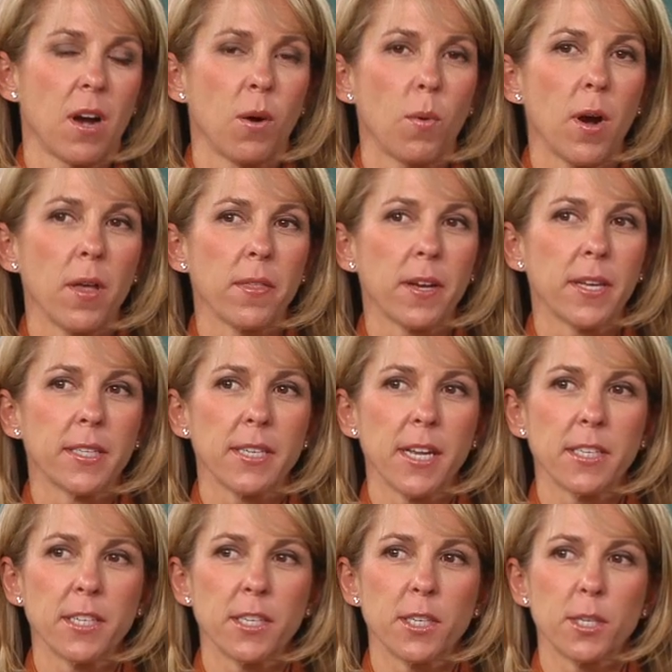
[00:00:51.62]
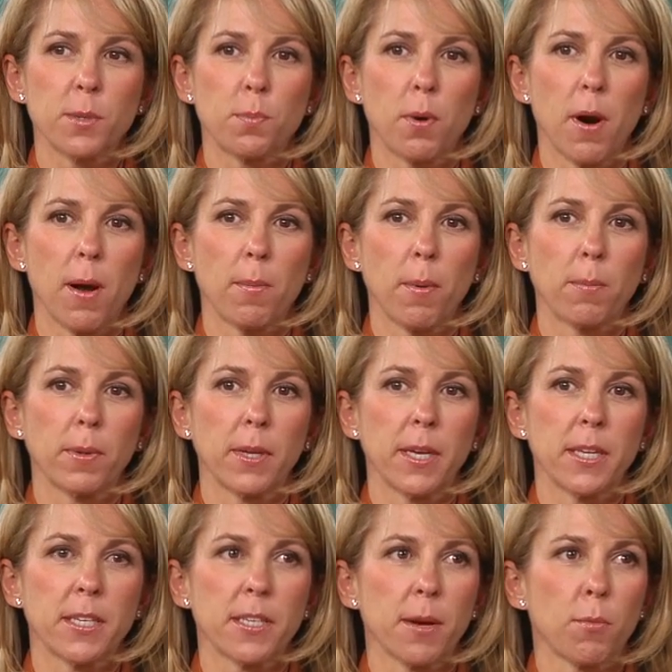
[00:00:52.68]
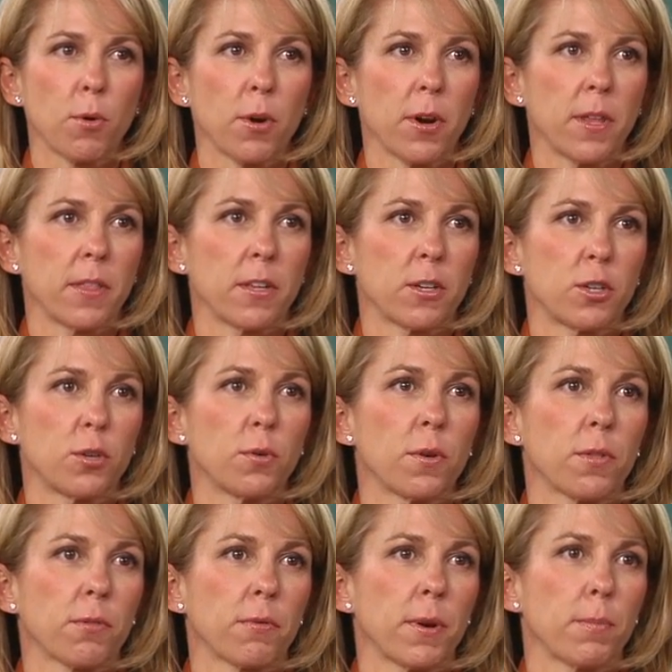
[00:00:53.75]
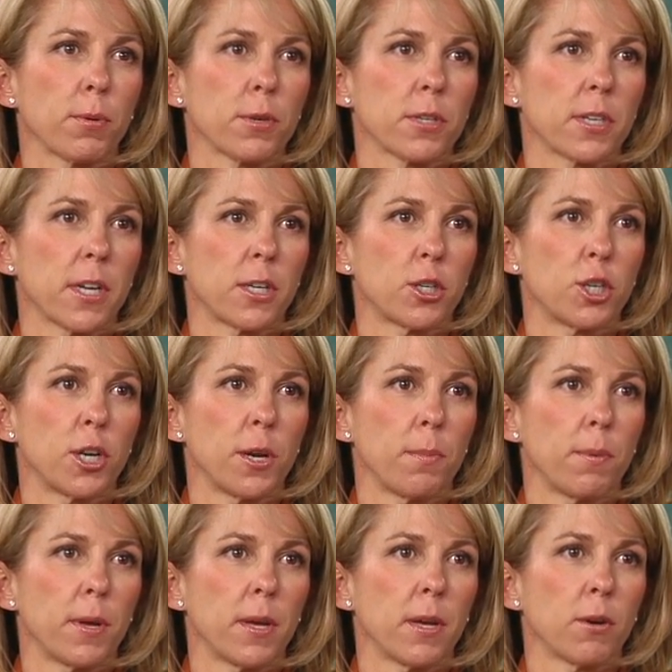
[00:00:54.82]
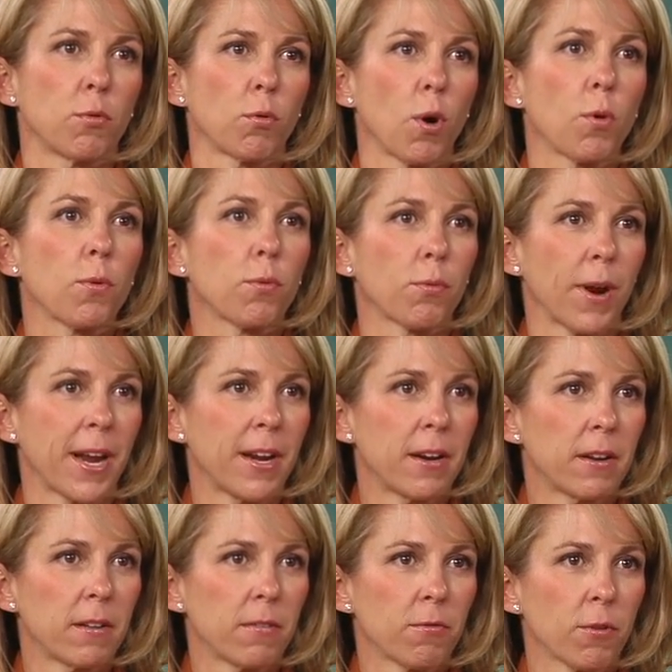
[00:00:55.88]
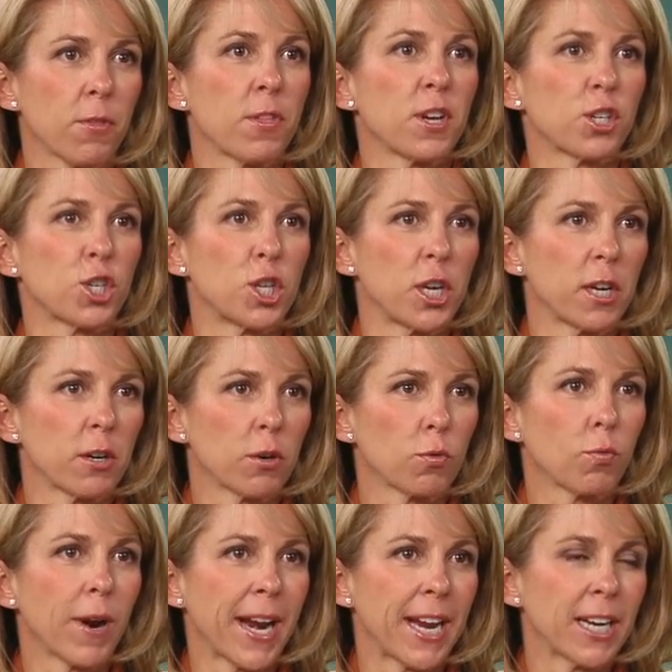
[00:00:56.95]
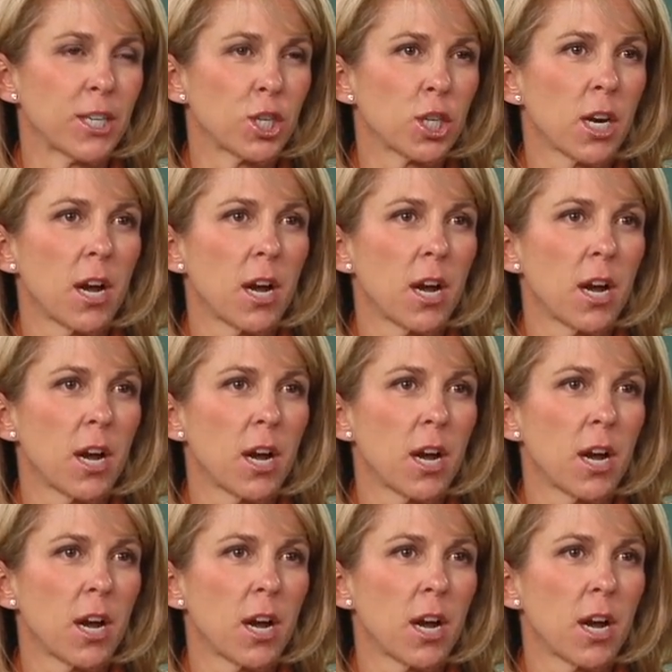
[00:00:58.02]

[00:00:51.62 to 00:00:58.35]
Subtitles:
Well, the consensus is probably somewhere in the 2-3% GDP growth rate for this year range.